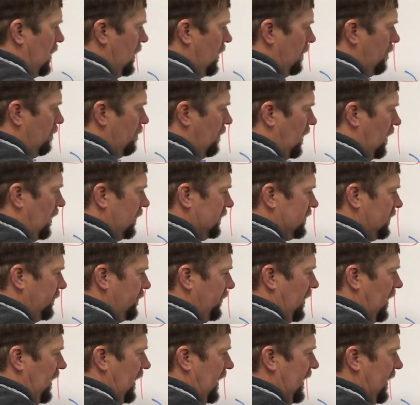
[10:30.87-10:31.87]

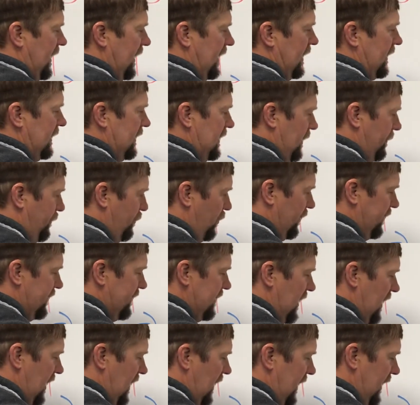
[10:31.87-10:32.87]
Multiply, I end up with
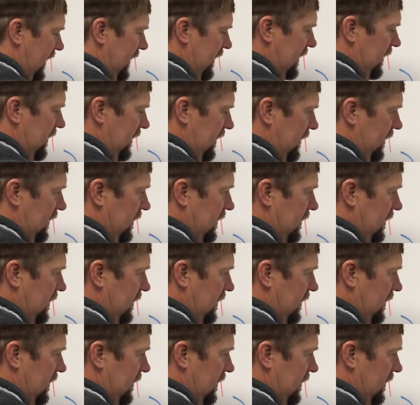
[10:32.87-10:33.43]
9.